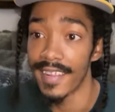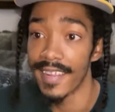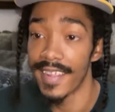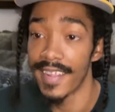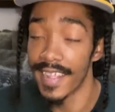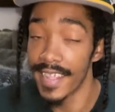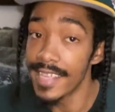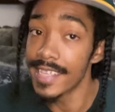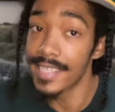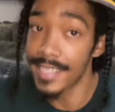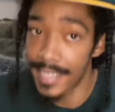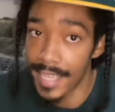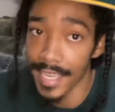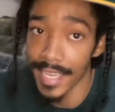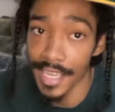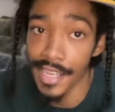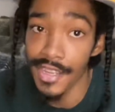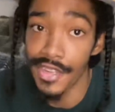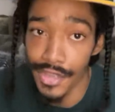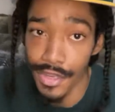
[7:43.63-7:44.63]
He's
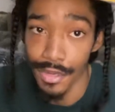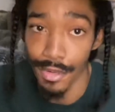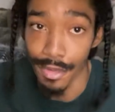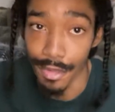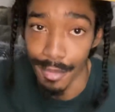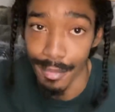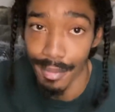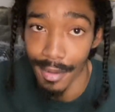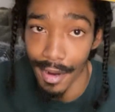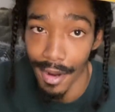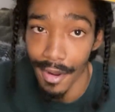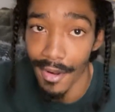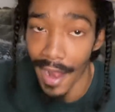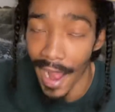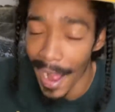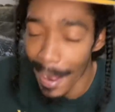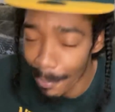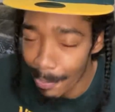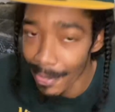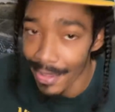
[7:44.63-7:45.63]
getting sued, bro.
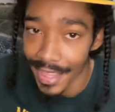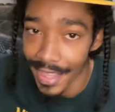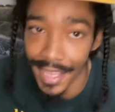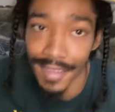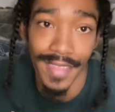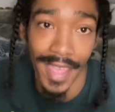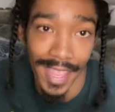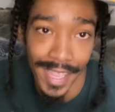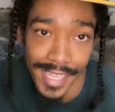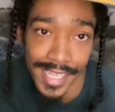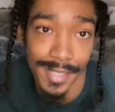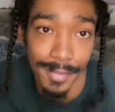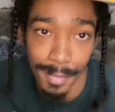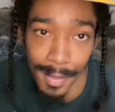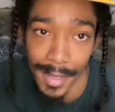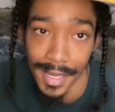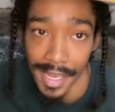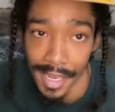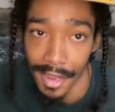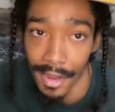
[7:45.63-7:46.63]
I believe that he's
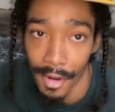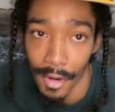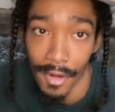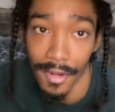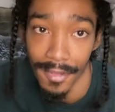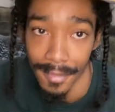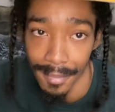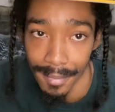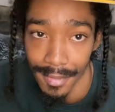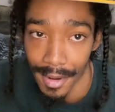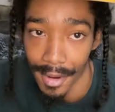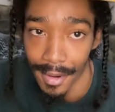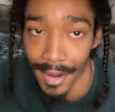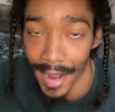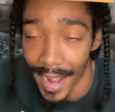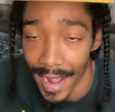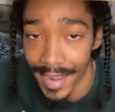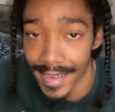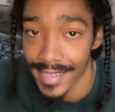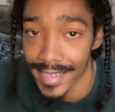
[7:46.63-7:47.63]
been in court, bro.
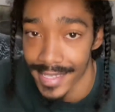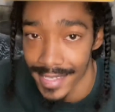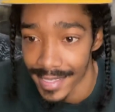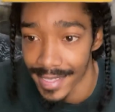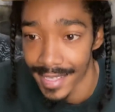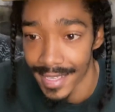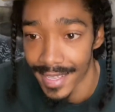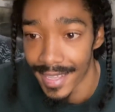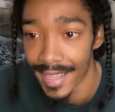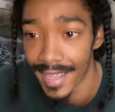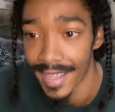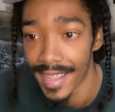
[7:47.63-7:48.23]
Honestly.